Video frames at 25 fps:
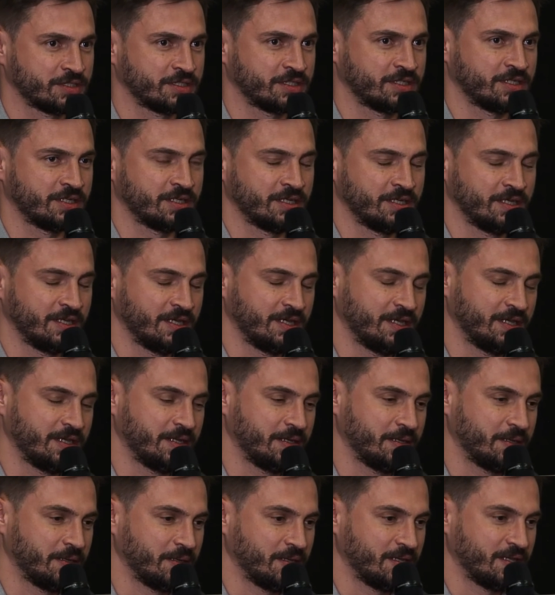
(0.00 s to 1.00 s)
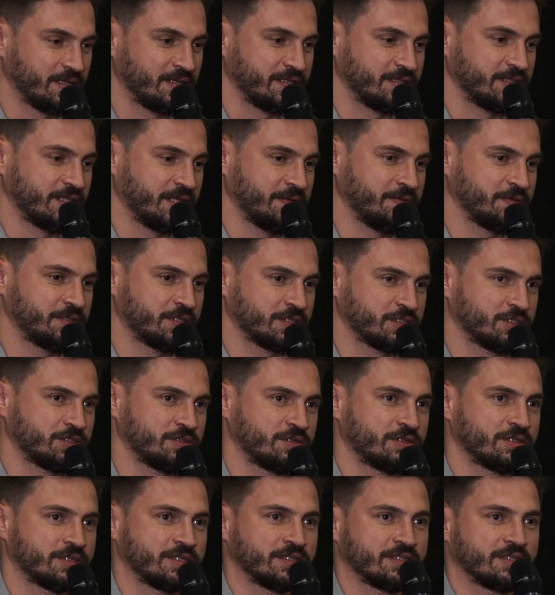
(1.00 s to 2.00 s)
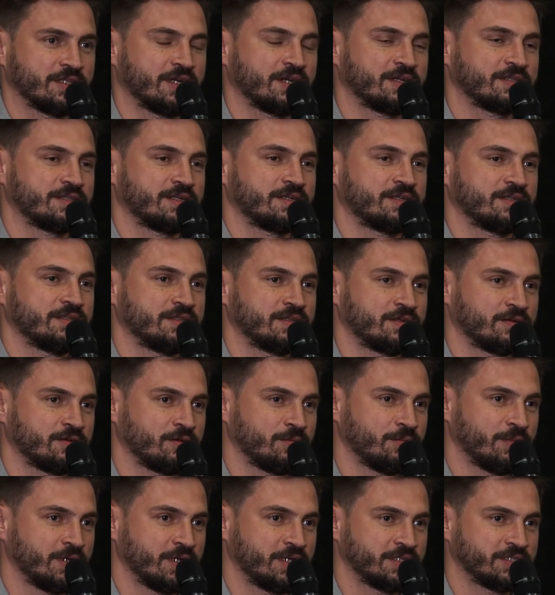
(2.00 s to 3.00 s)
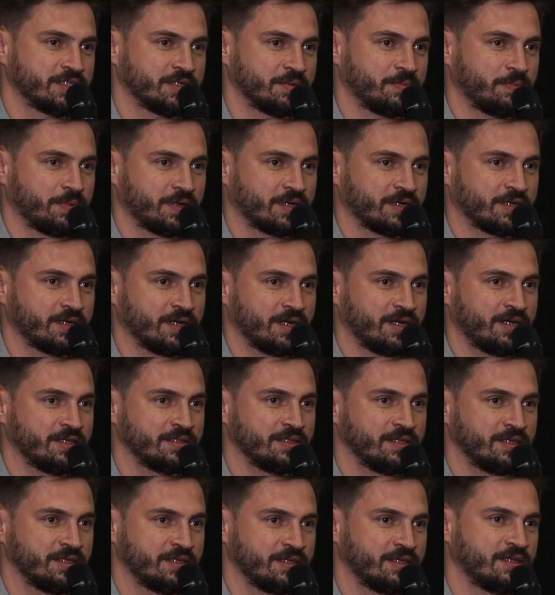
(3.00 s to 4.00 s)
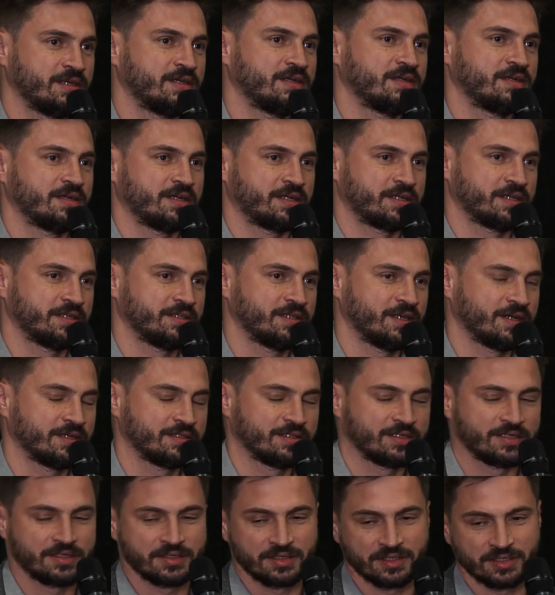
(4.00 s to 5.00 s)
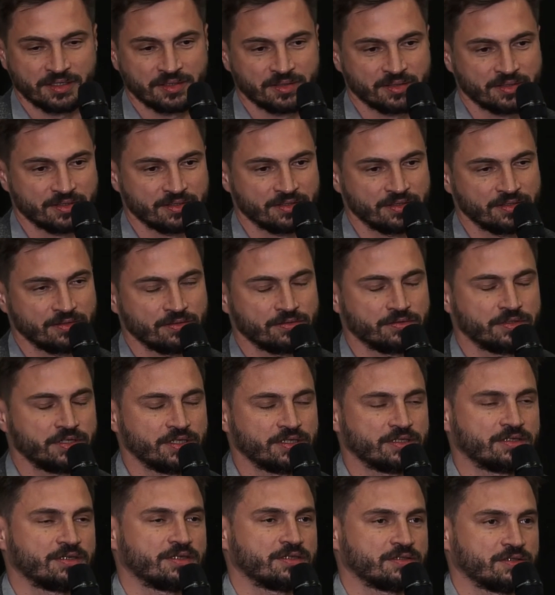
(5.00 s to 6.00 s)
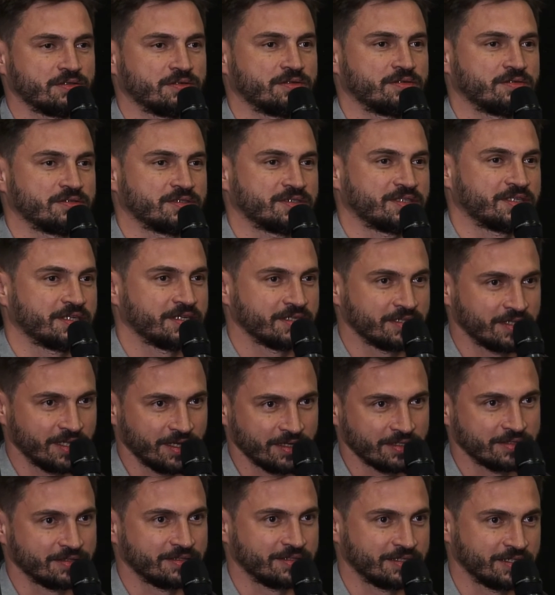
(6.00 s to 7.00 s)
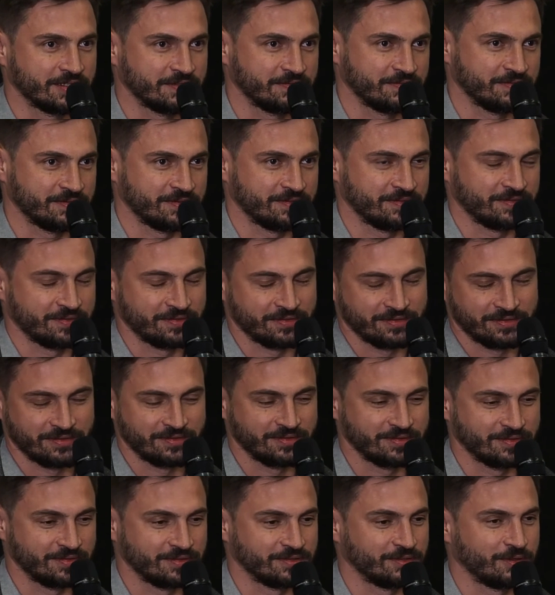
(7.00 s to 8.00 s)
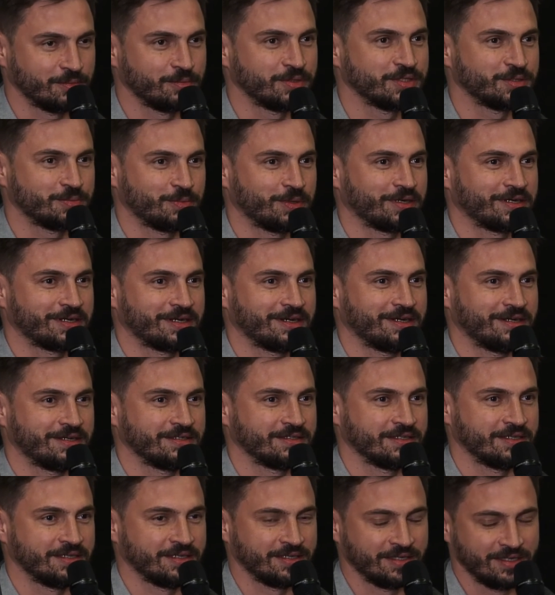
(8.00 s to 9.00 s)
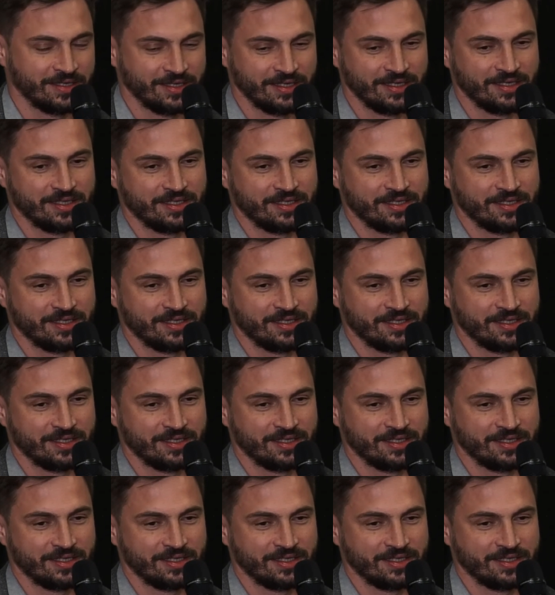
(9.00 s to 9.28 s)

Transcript: because it has direct uh, impact uh, on on the attitude. Uh.